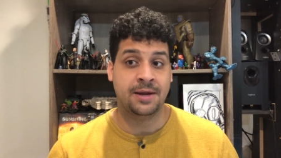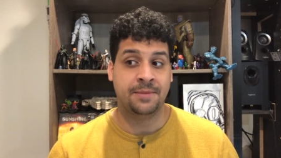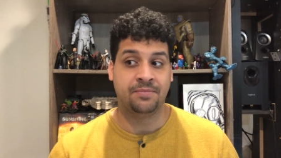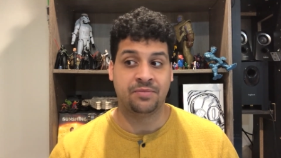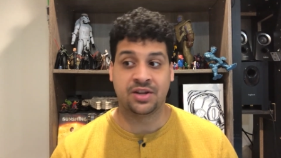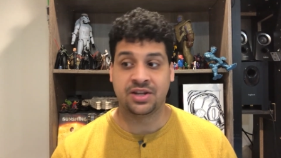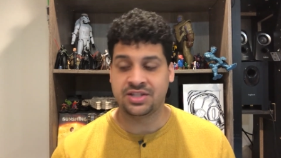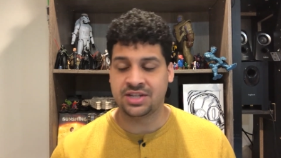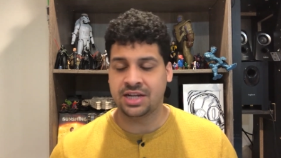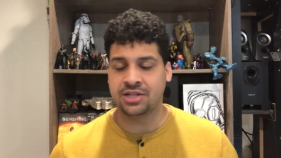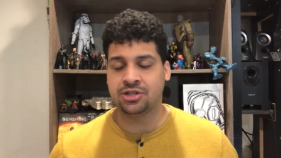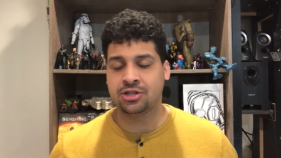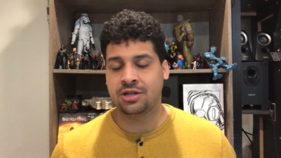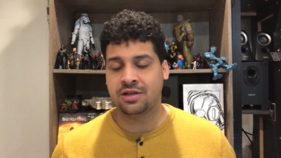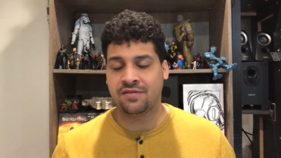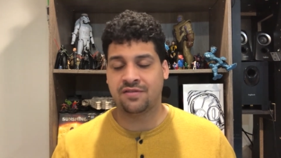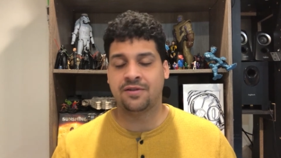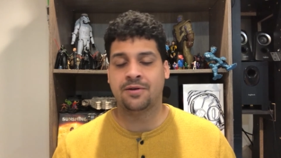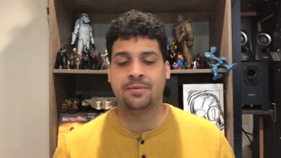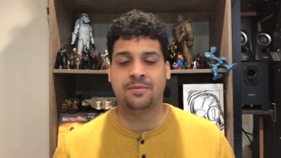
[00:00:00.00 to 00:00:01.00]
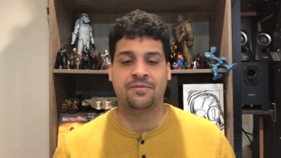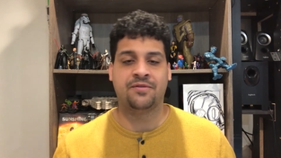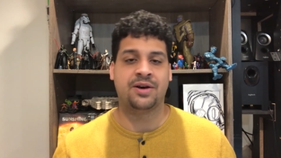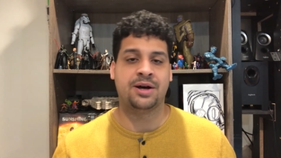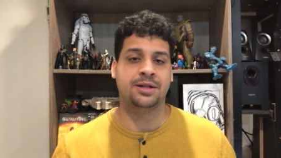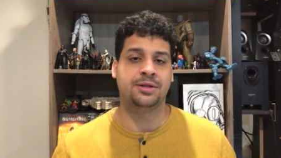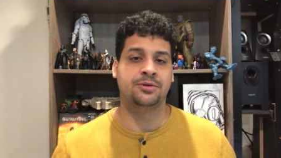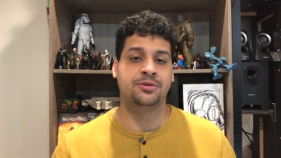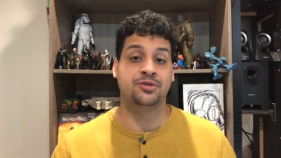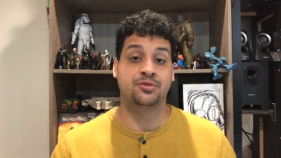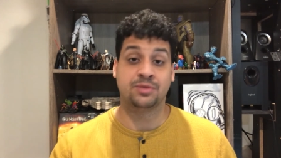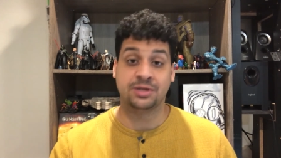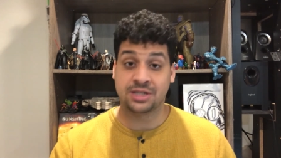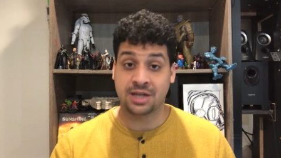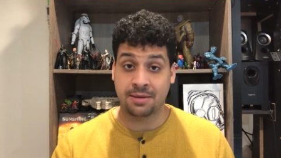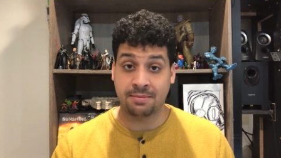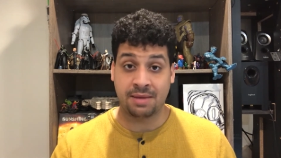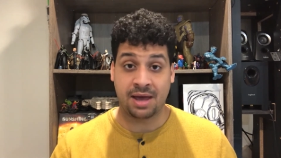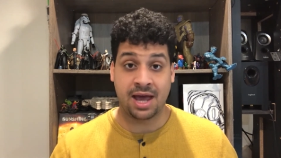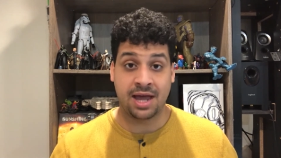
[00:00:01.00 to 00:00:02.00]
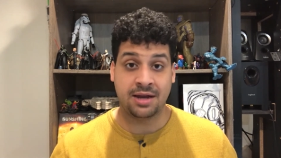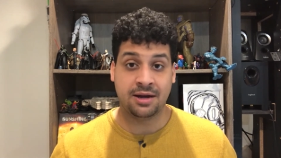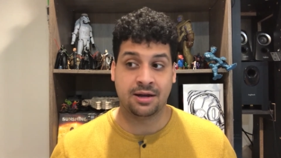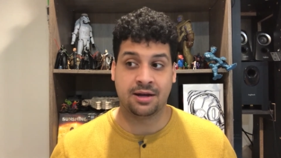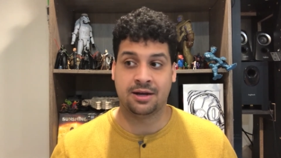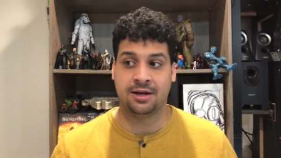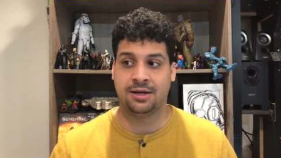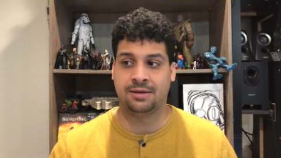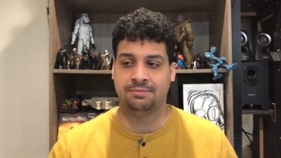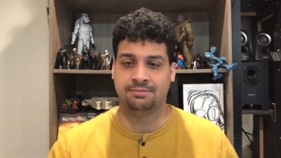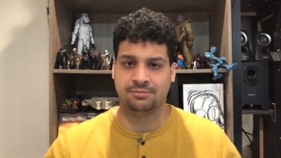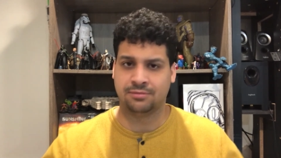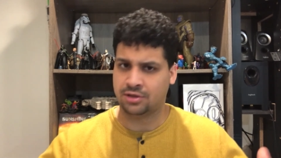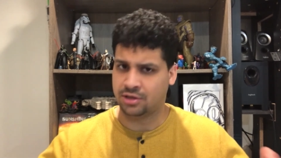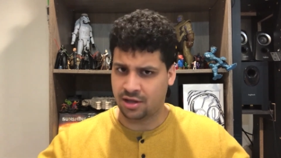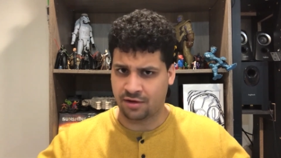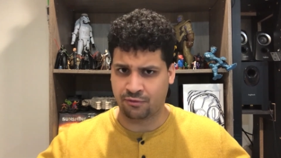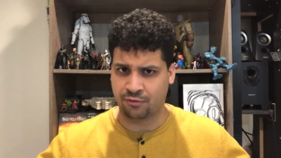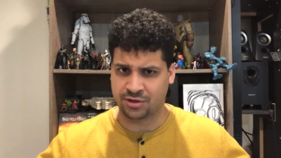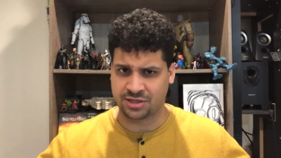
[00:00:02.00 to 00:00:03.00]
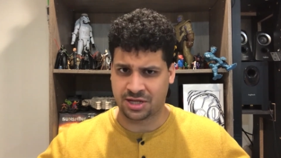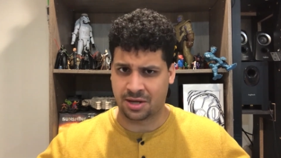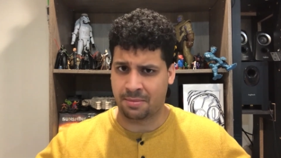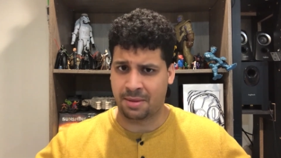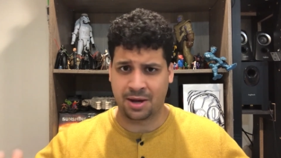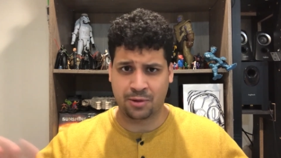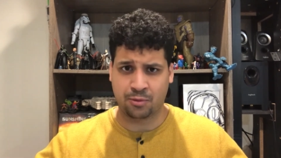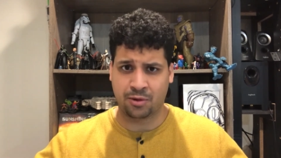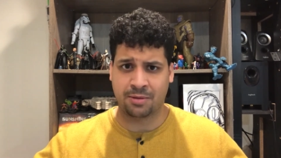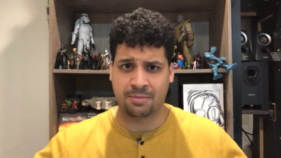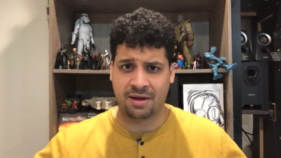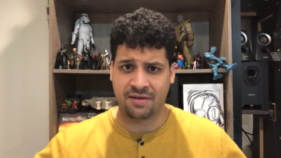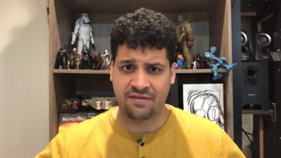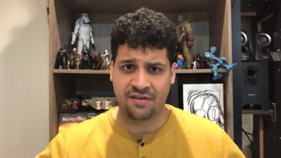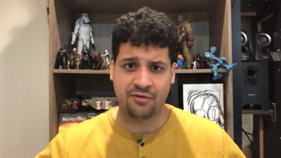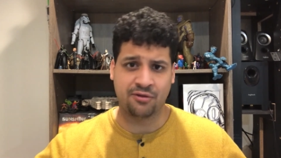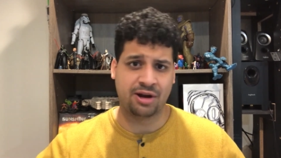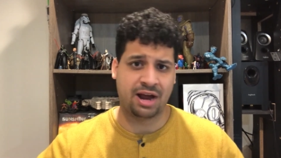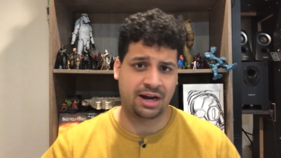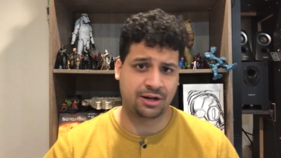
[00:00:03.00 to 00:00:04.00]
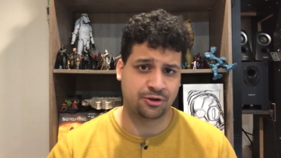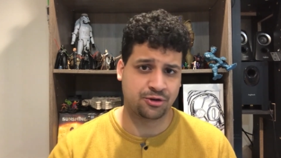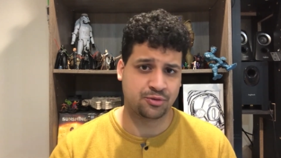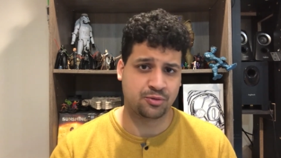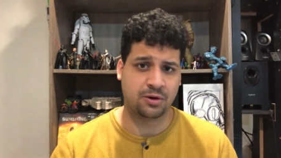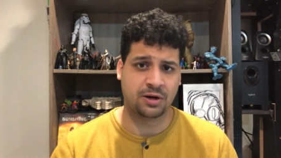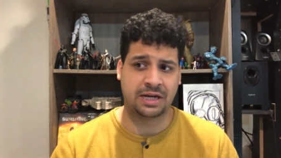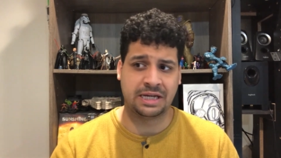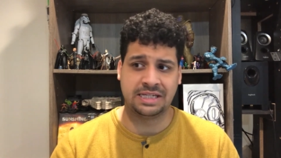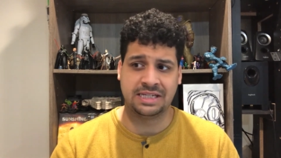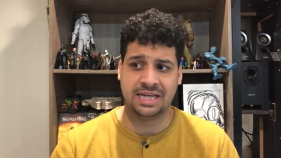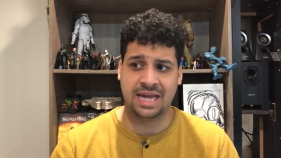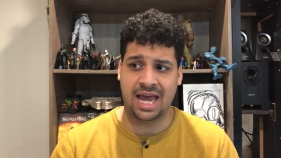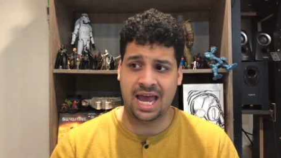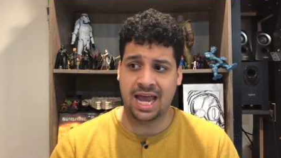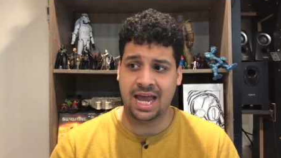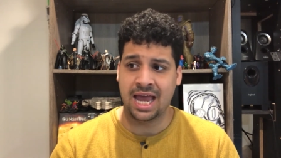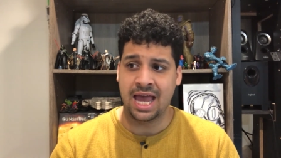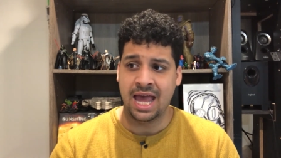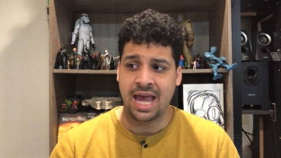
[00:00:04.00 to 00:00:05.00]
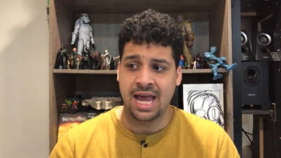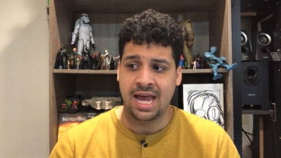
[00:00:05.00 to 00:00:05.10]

And essentially, the film follows Riz Ahmed. Um, love Riz Ahmed, one of my favorite actors working today.